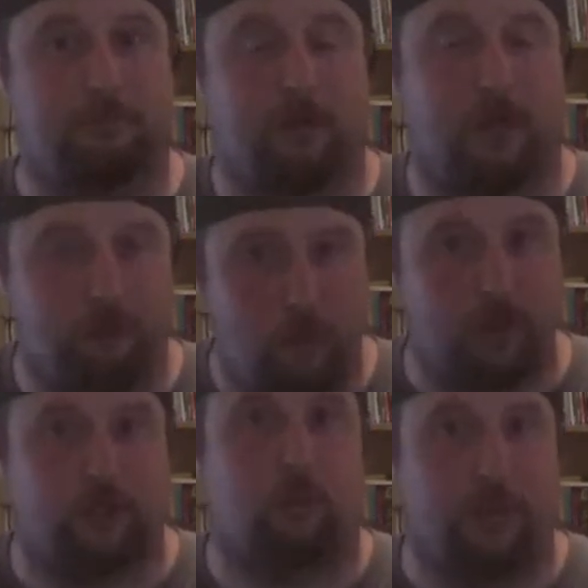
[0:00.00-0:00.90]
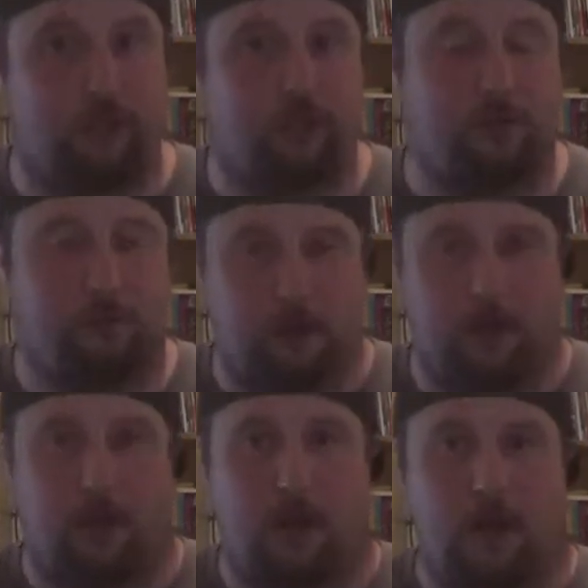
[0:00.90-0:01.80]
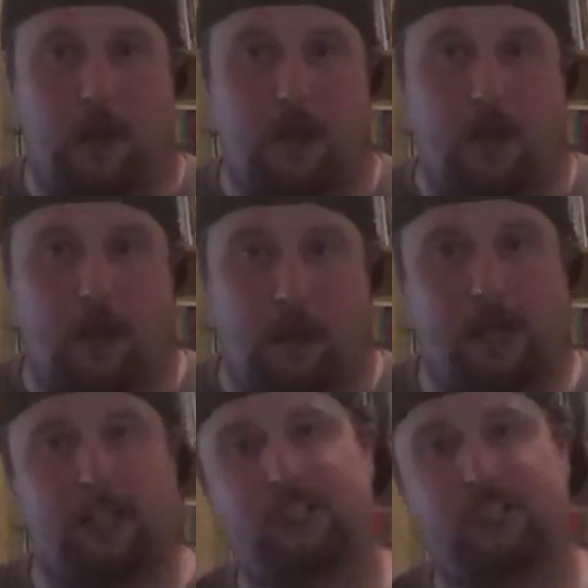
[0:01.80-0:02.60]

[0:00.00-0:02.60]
of Worst Witch. Like I